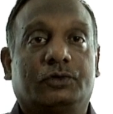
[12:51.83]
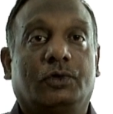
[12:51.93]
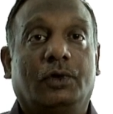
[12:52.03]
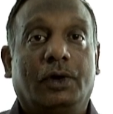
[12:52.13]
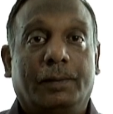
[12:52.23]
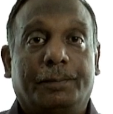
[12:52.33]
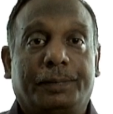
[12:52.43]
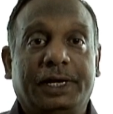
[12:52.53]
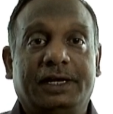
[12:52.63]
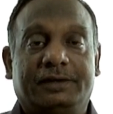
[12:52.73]
So,
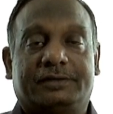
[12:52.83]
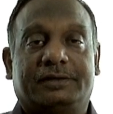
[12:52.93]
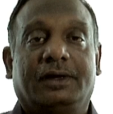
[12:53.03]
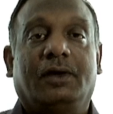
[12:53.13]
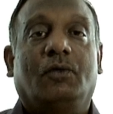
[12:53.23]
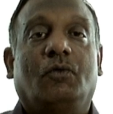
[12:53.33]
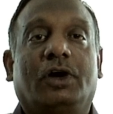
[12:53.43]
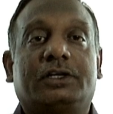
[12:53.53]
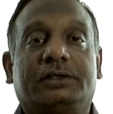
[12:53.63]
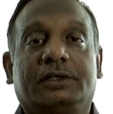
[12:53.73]
please
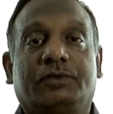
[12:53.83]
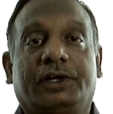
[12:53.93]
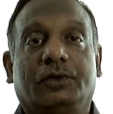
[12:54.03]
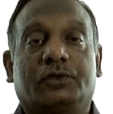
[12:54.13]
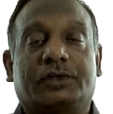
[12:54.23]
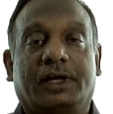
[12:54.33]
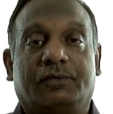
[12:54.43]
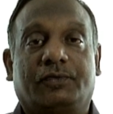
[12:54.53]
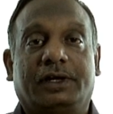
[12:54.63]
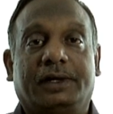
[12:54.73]
watch these videos
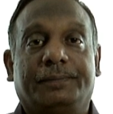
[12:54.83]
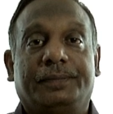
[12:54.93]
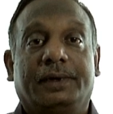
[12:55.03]
carefully